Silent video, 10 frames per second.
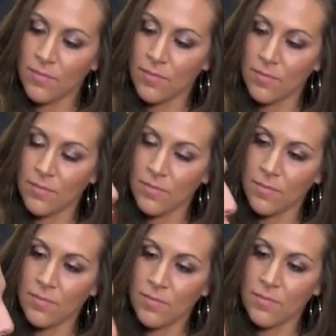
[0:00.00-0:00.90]

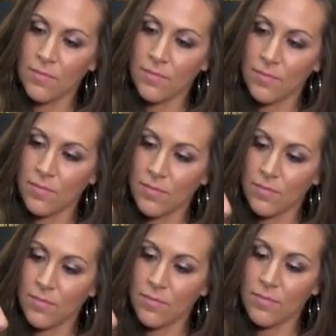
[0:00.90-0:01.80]

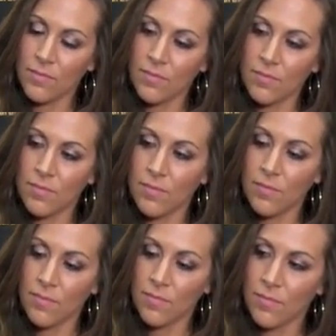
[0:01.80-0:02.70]

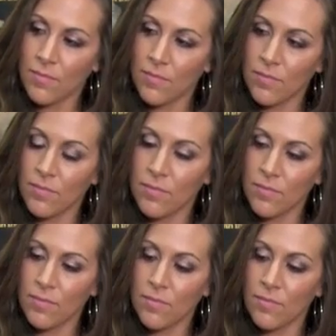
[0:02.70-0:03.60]

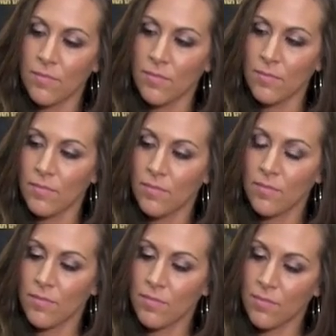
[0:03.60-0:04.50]

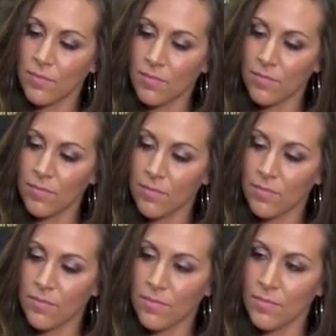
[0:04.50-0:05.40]

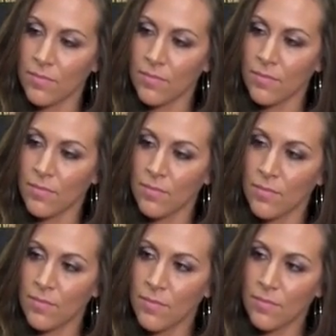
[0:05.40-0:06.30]

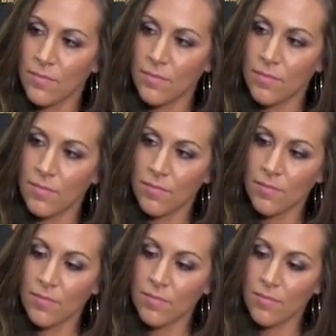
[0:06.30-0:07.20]

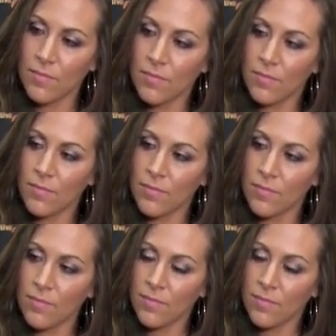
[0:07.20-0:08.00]
(not speaking)